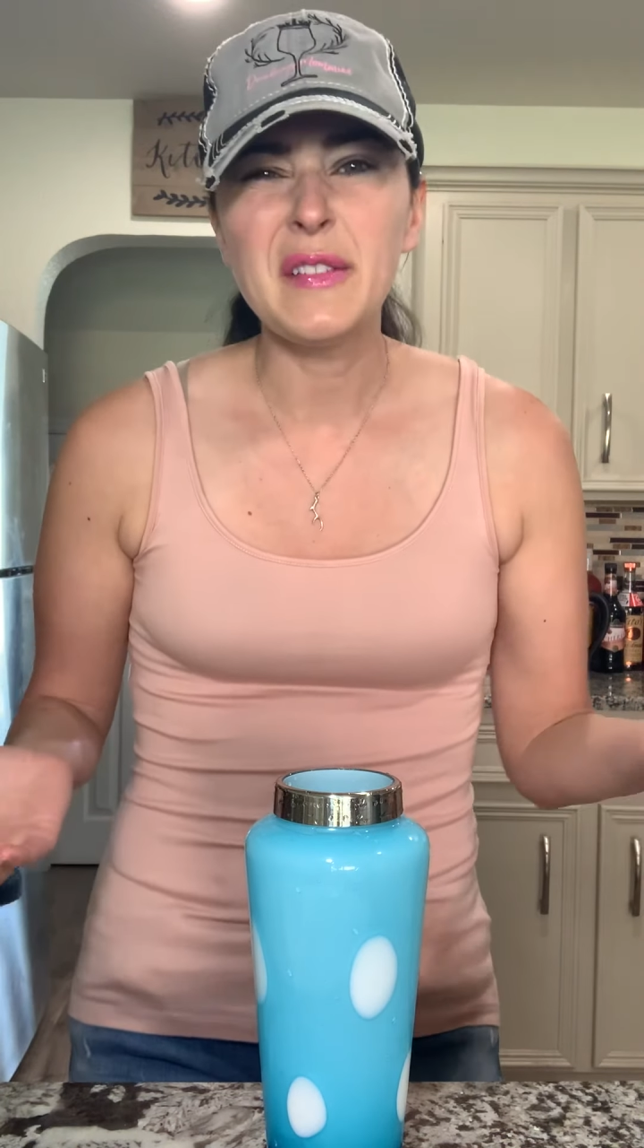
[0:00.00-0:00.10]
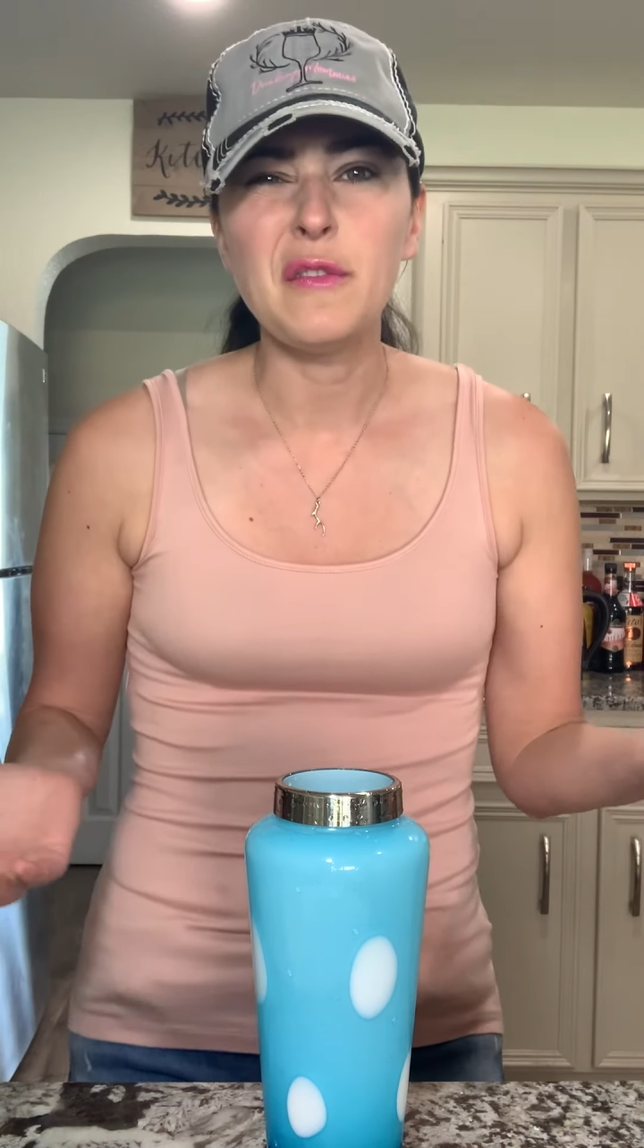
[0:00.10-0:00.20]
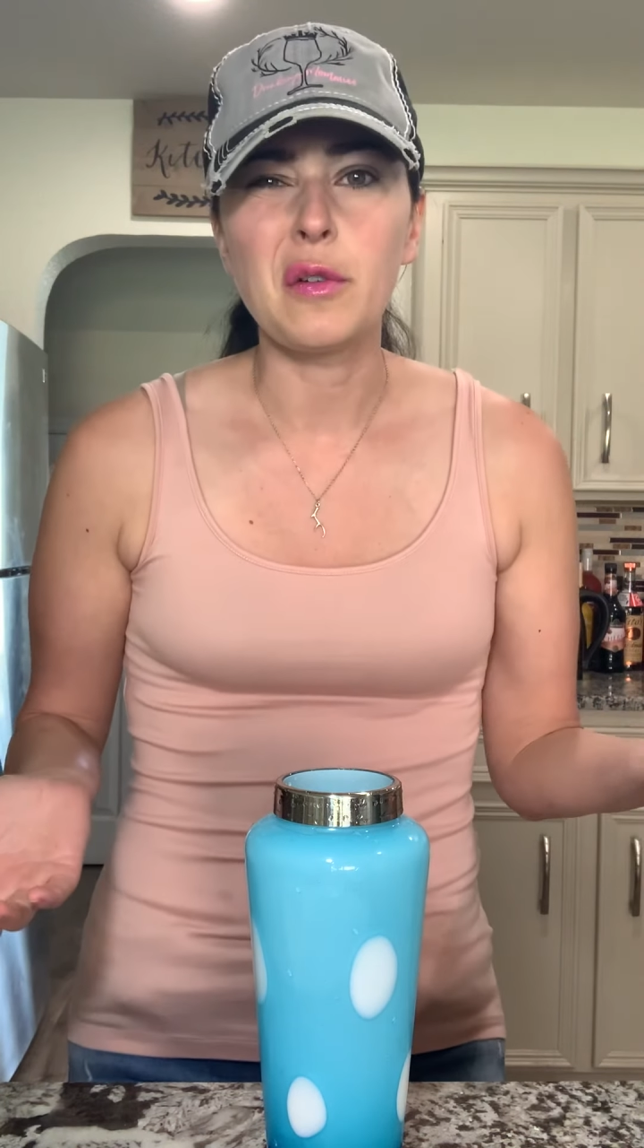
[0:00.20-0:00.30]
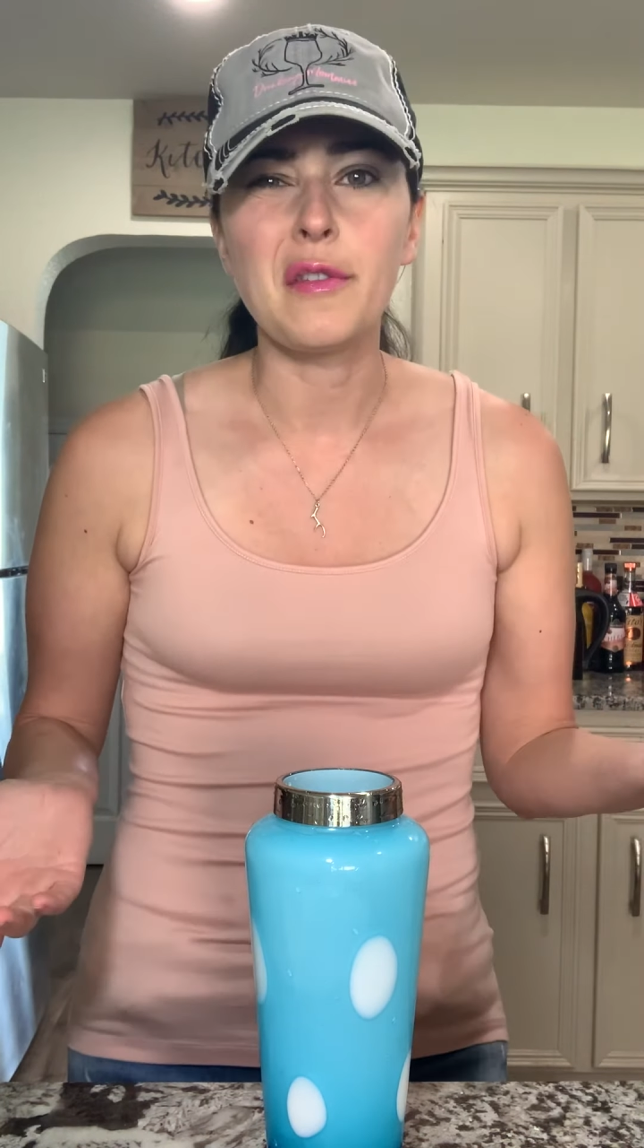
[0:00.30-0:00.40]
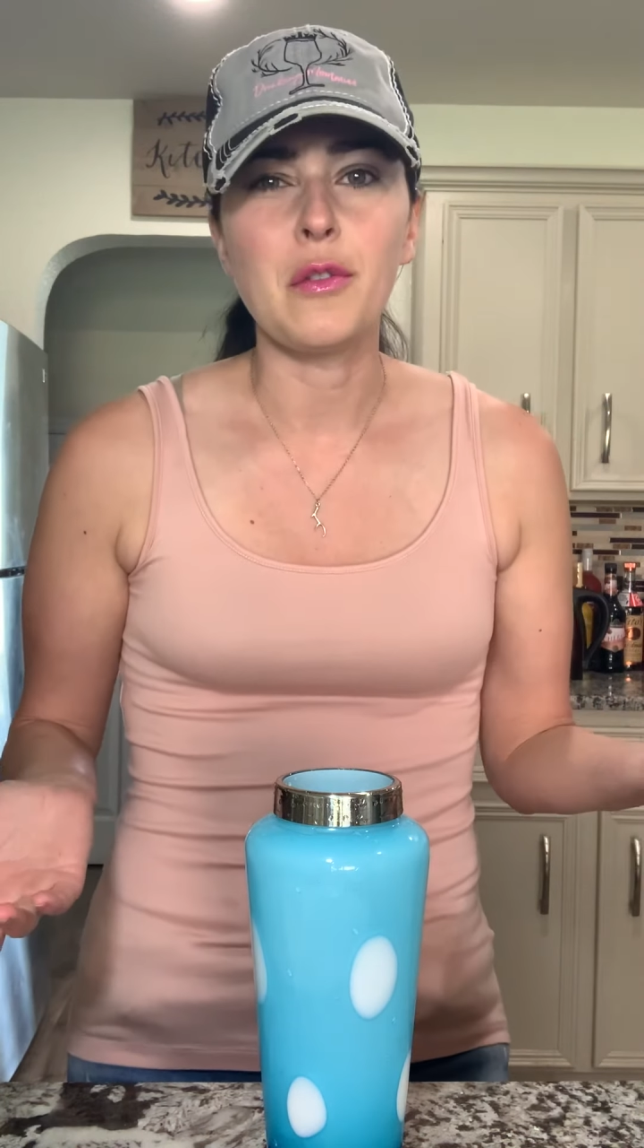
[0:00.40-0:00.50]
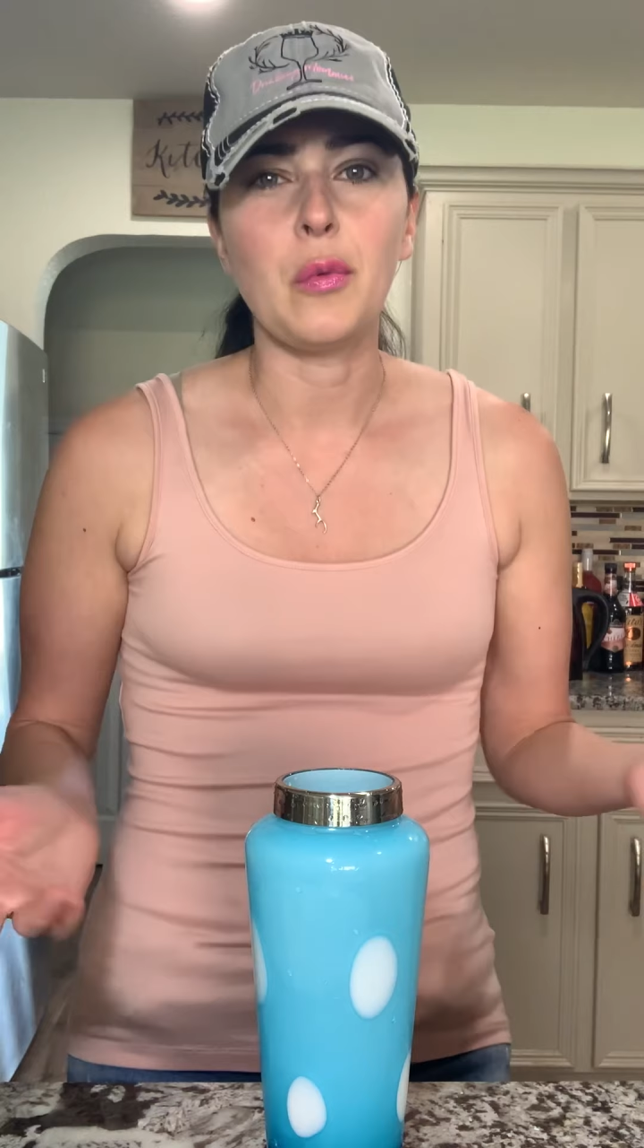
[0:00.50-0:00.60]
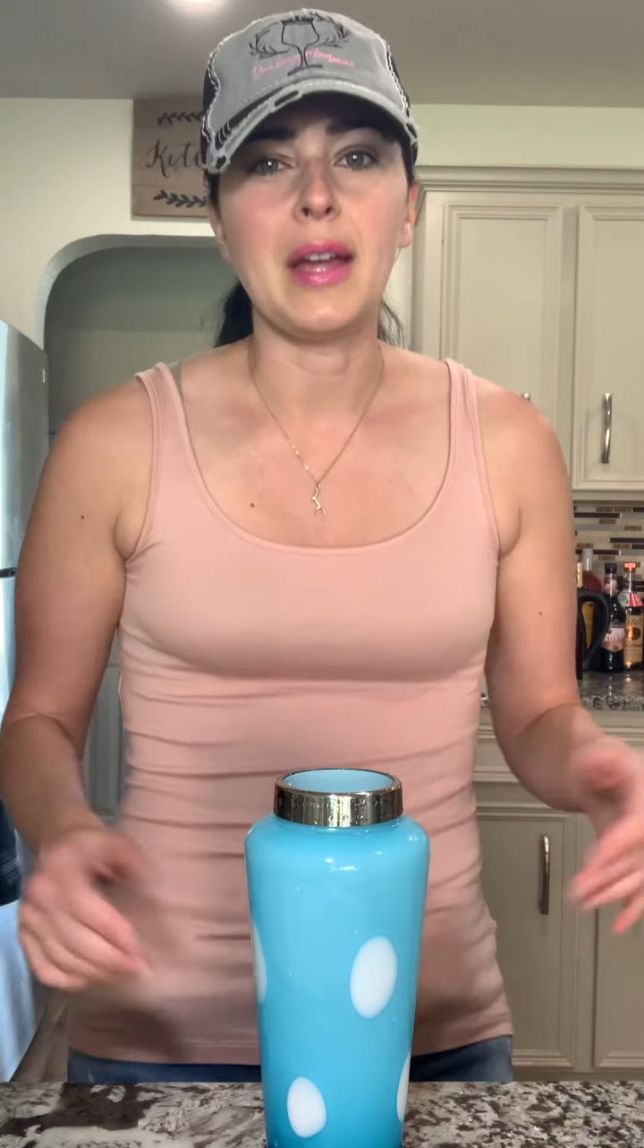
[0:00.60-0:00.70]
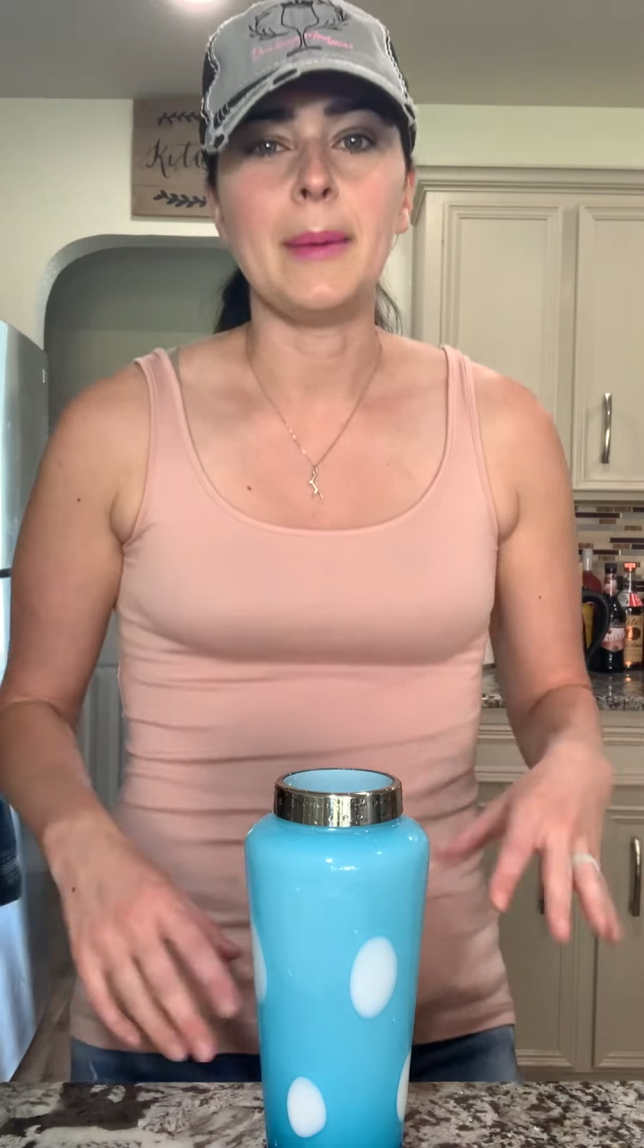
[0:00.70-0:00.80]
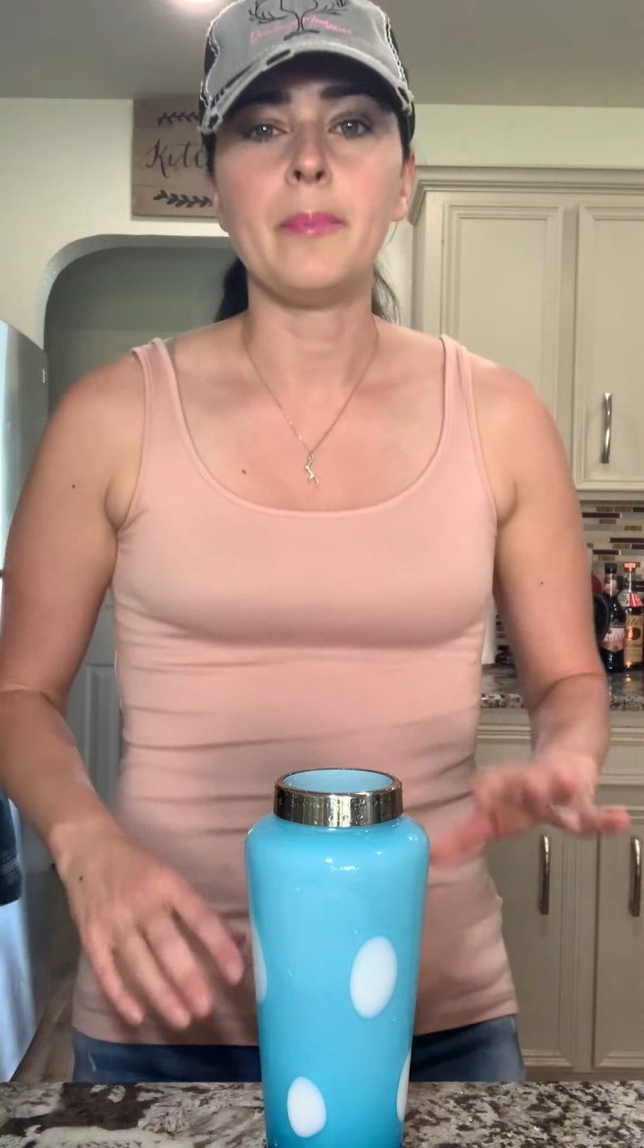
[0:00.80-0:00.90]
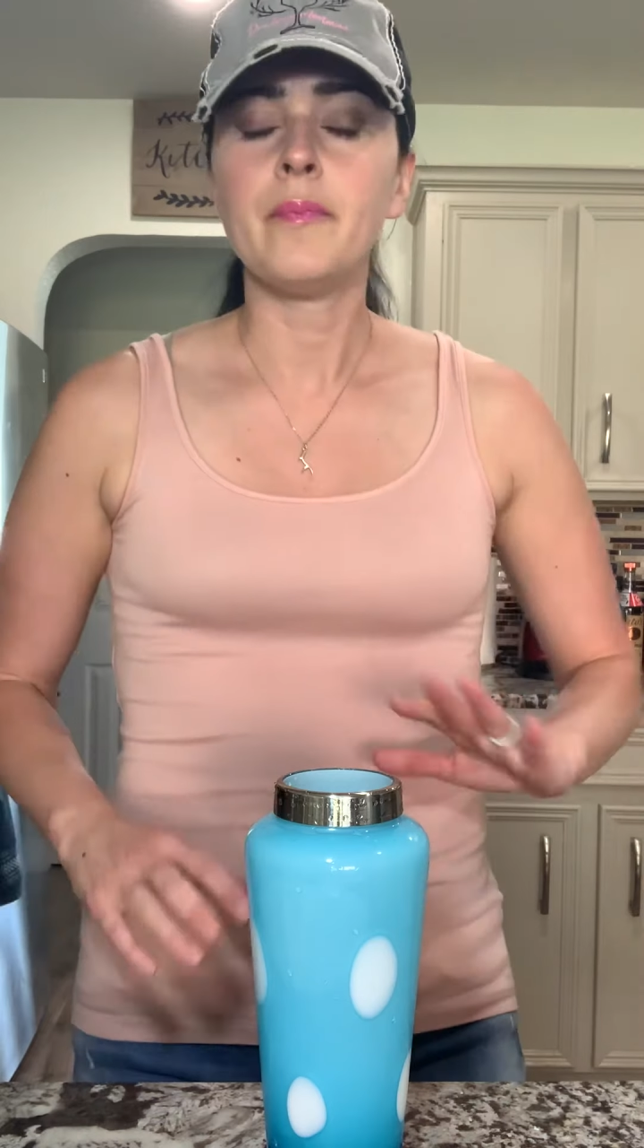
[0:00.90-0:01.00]
1/4 of the
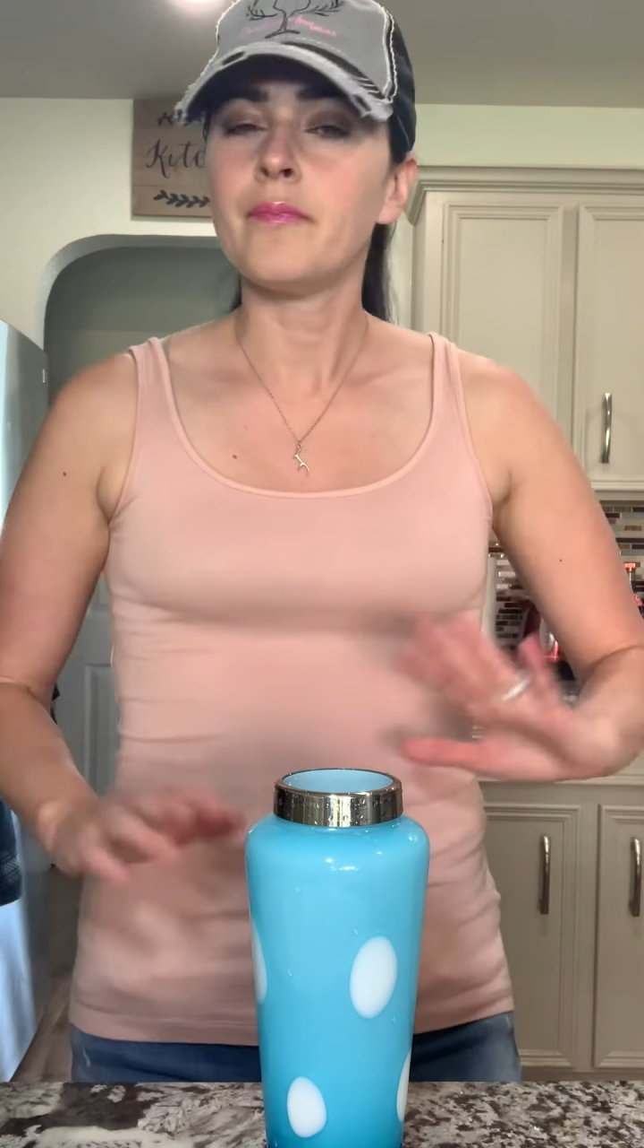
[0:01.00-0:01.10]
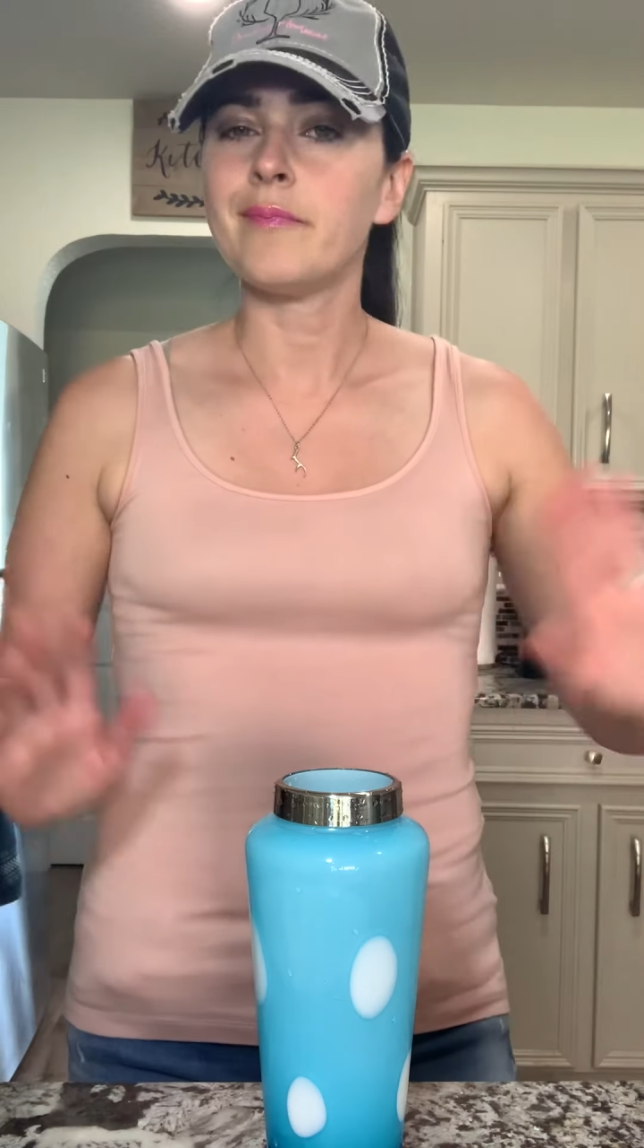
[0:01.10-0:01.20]
way.